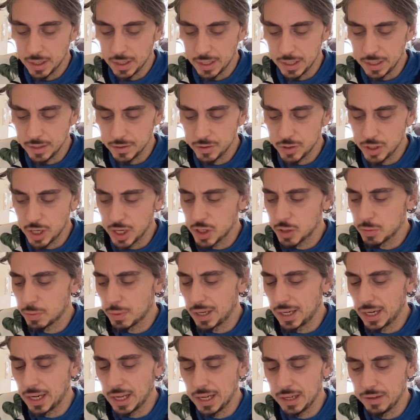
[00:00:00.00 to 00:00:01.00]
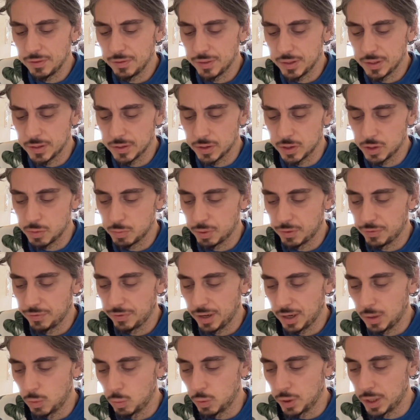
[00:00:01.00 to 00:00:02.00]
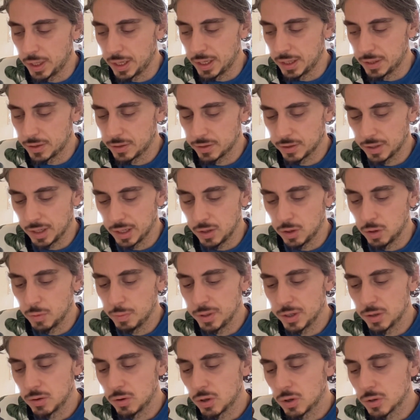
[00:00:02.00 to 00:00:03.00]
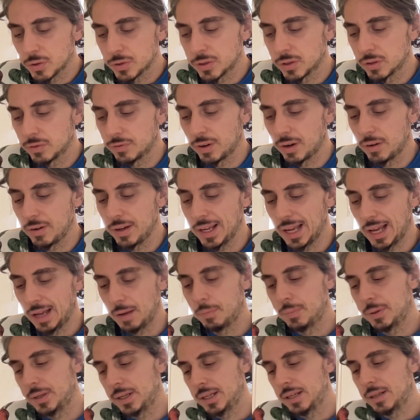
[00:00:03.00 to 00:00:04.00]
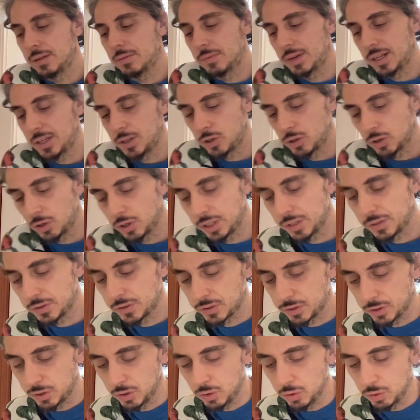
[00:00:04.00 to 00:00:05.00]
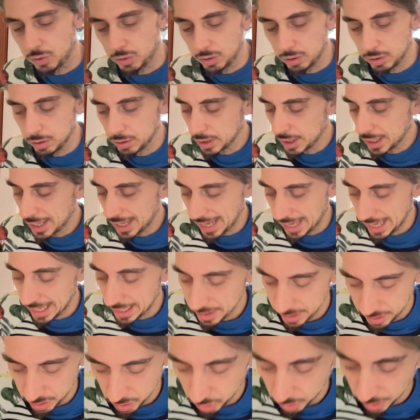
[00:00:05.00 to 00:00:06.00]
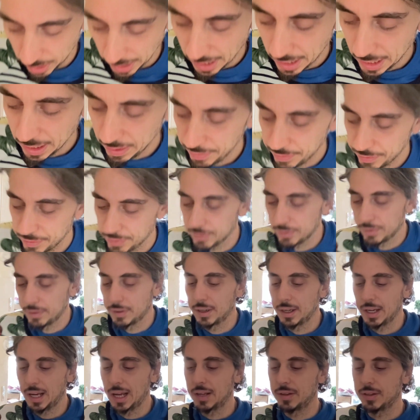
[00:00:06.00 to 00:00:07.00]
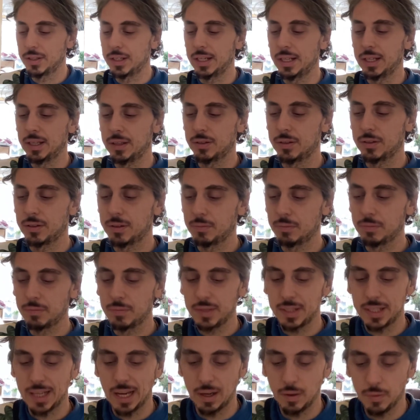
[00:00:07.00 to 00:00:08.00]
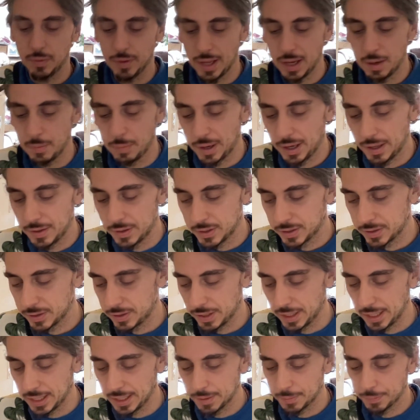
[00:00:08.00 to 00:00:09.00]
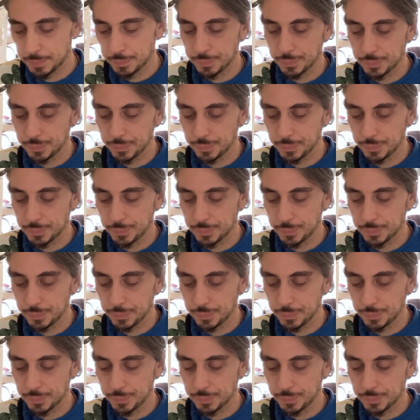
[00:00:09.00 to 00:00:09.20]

It has changed my life in such profound ways. I hope you're also very happy, enjoying school and your life as it is down there by the sea.